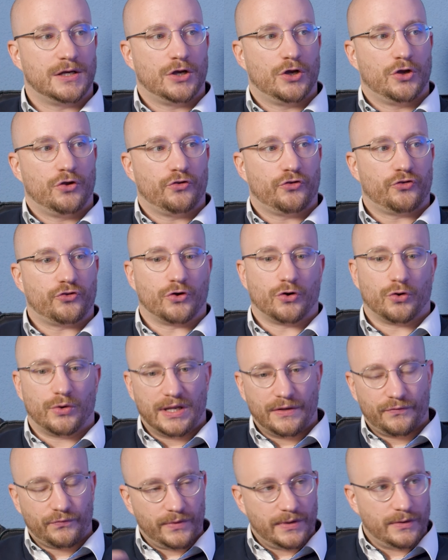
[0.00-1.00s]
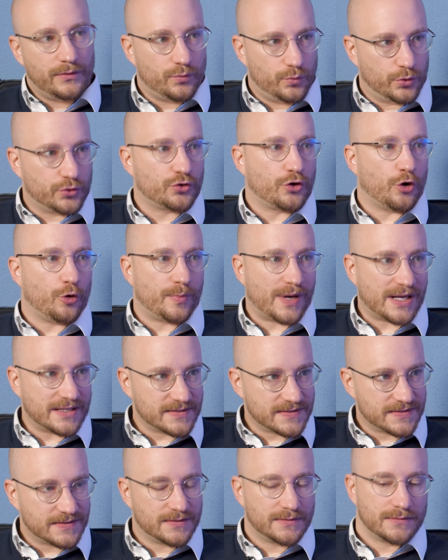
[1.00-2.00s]
Mm-hmm. So if we would go
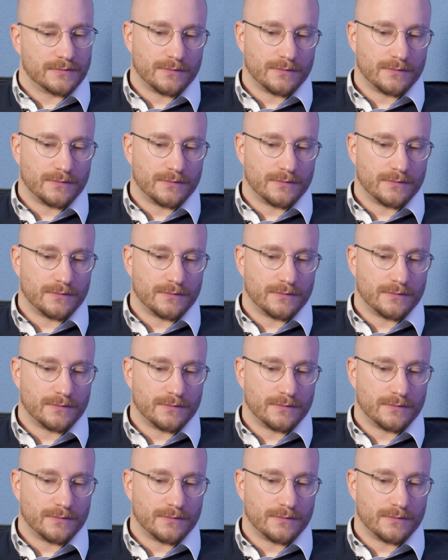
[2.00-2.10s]
bust,